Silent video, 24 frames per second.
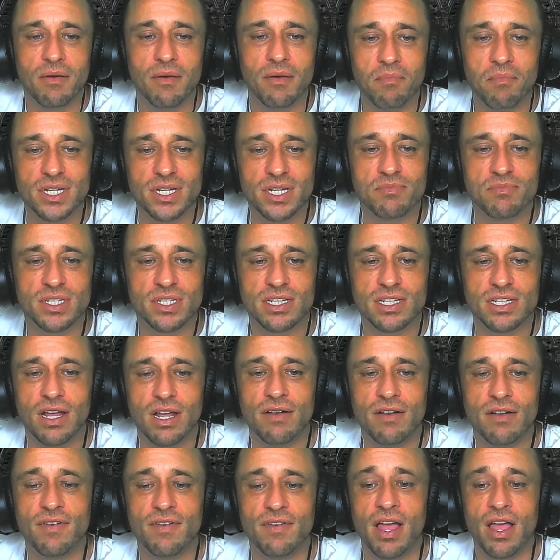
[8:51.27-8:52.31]
Much, much
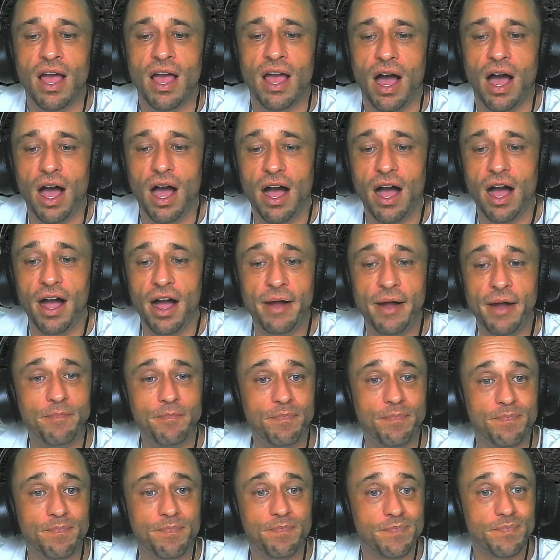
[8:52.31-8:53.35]
love.
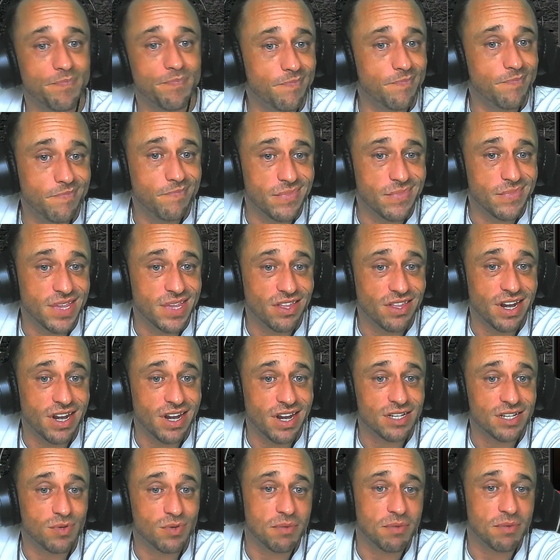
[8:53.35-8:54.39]
Um, until the
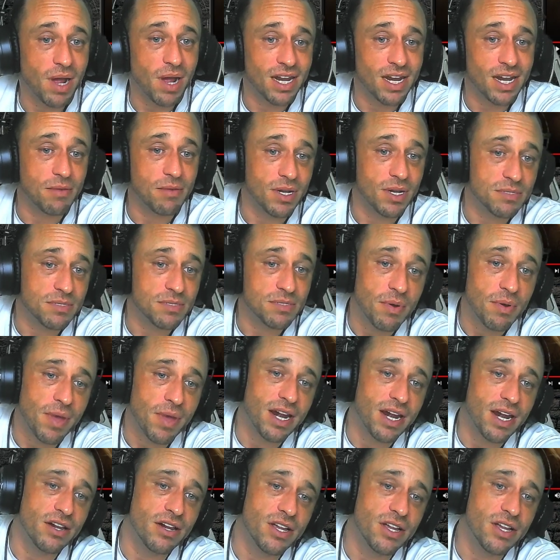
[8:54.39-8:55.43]
next one, I'm Highly Combustible. I'm
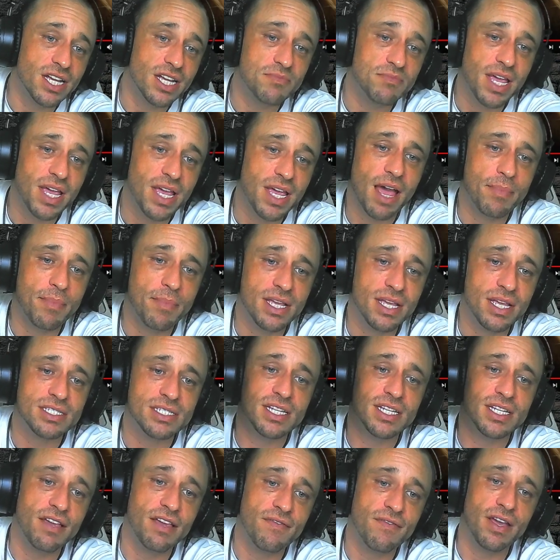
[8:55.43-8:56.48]
out of here. You guys be happy,
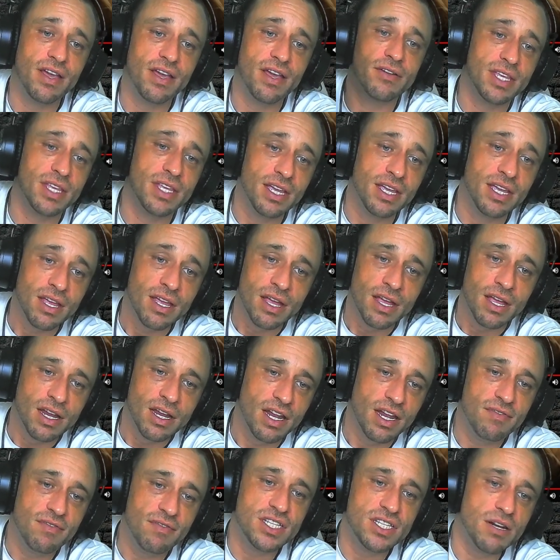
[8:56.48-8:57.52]
safe, healthy.
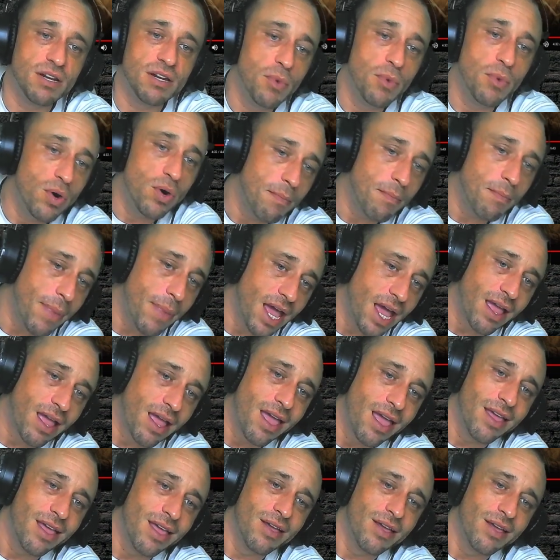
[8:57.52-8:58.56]
Love you to the moon and back.
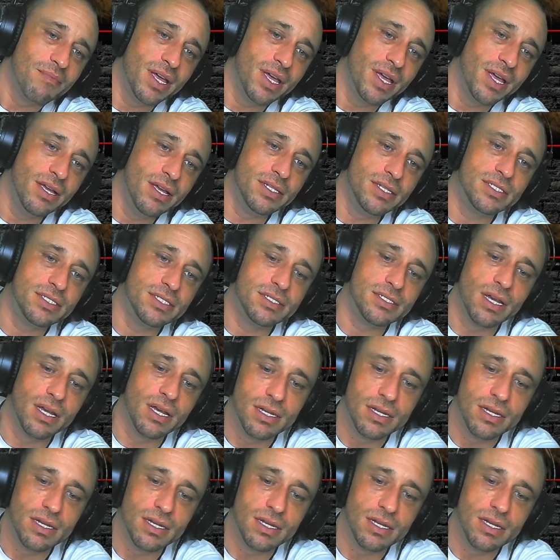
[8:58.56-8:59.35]
Peace.